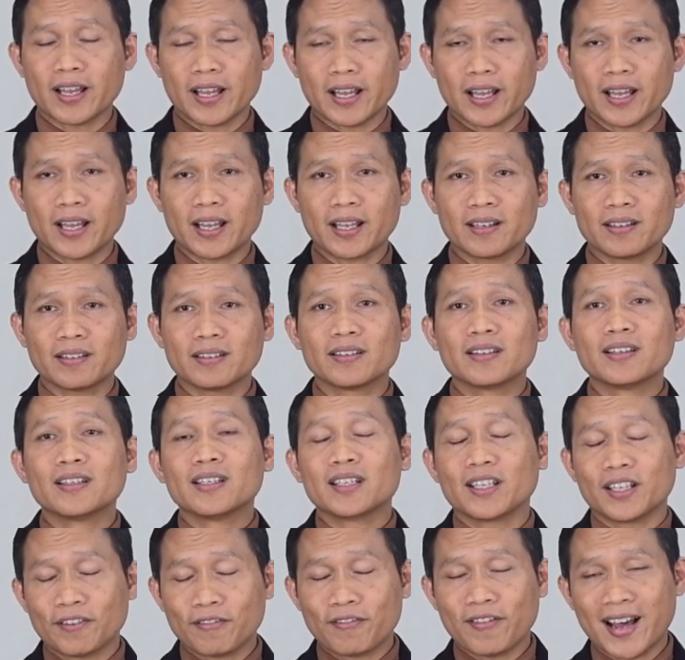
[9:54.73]
and
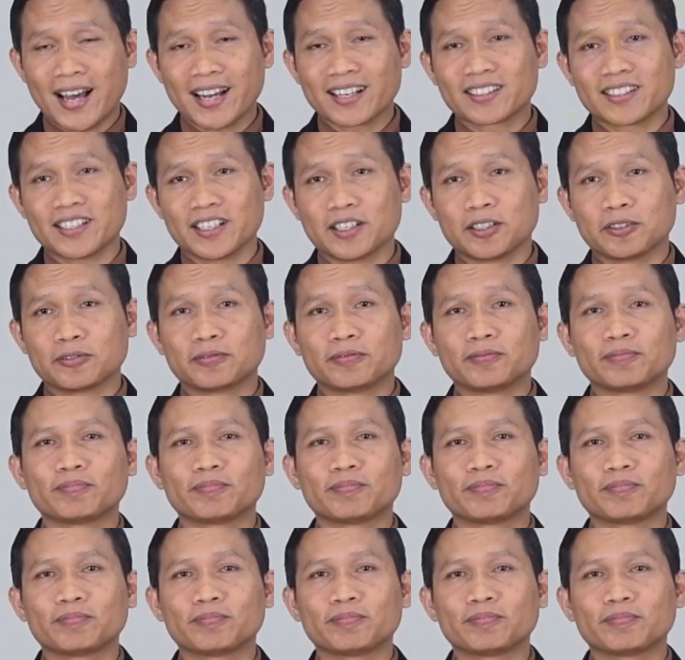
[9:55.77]
effective.